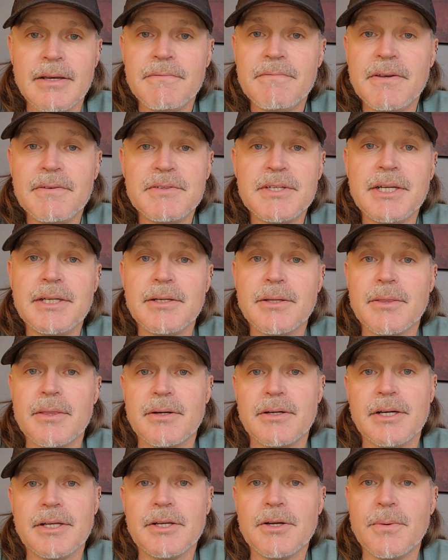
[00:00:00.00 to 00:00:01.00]
15 to
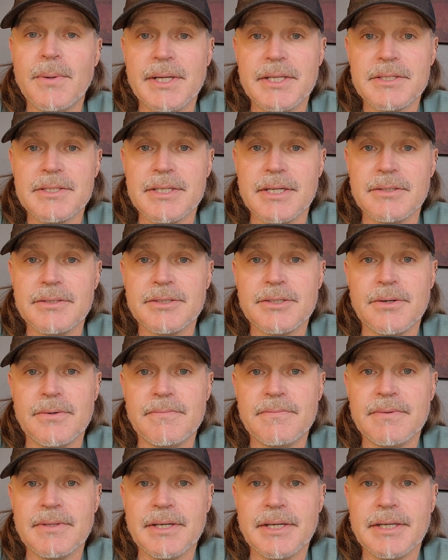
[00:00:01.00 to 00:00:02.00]
30 queen cells,
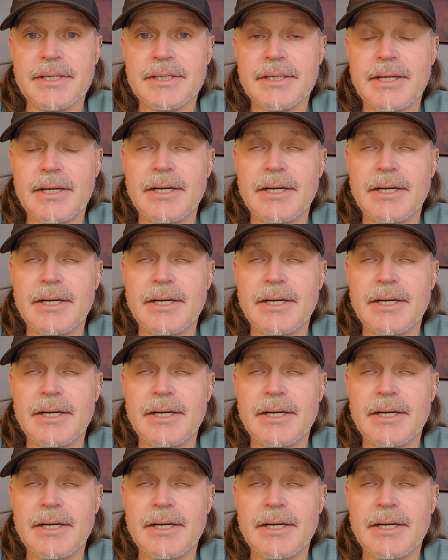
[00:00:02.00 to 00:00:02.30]
hopefully.